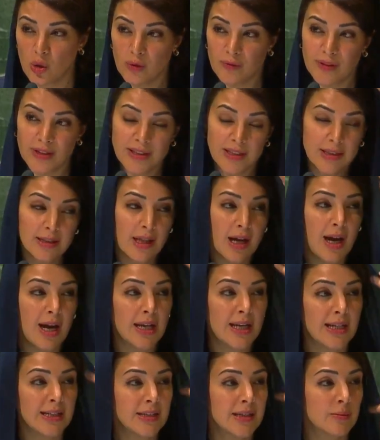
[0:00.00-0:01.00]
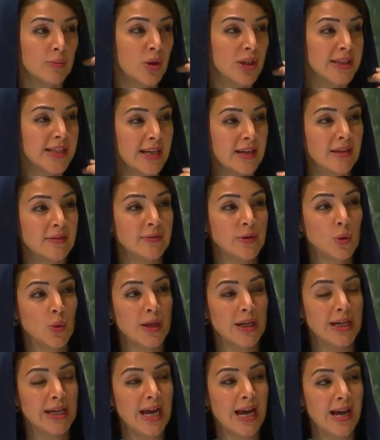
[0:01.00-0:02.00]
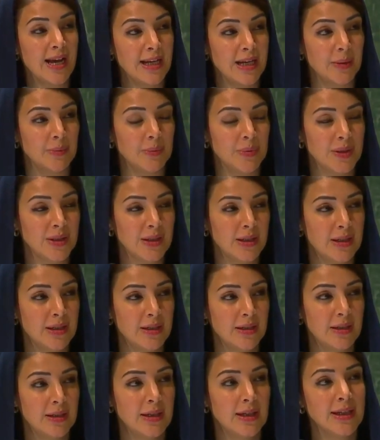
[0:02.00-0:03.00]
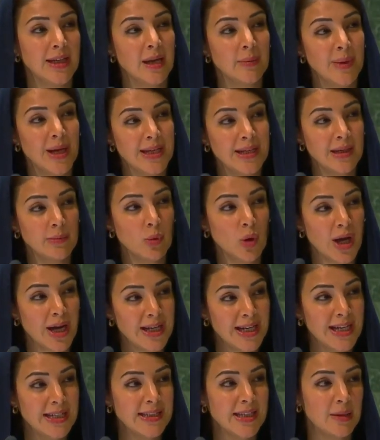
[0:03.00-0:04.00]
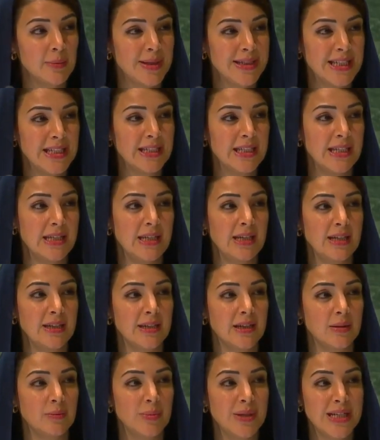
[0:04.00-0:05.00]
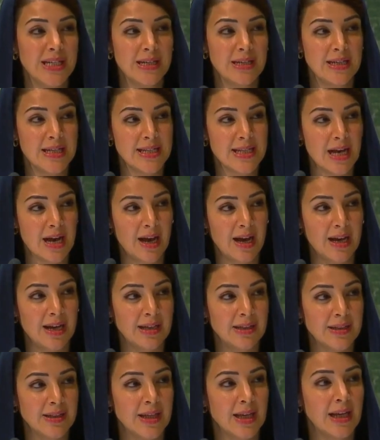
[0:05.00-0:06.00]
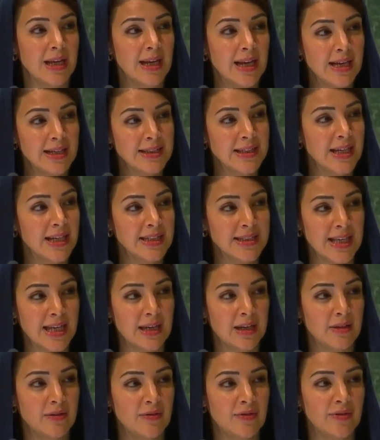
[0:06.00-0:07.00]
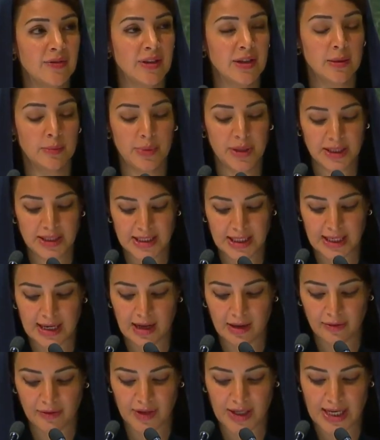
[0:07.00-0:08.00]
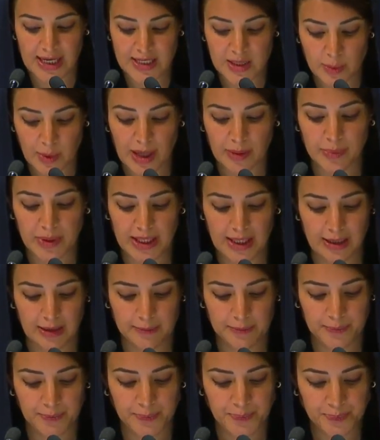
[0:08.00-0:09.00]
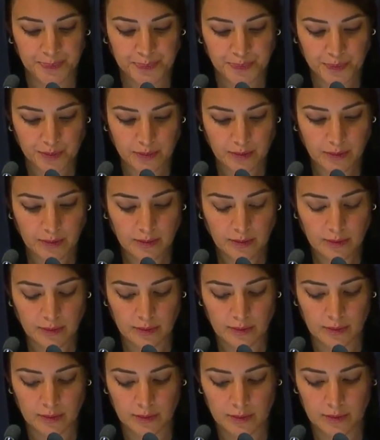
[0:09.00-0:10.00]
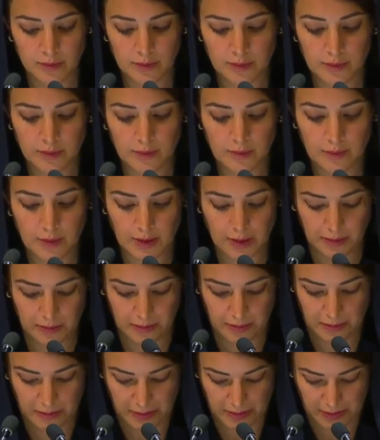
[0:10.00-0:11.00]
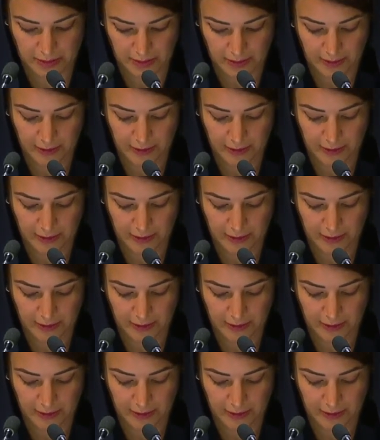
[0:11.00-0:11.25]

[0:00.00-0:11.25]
witnessed the repercussions of the COVID-19 pandemic, which affected countries throughout the world. The suffering of civilians from conflicts should not be defined by borders.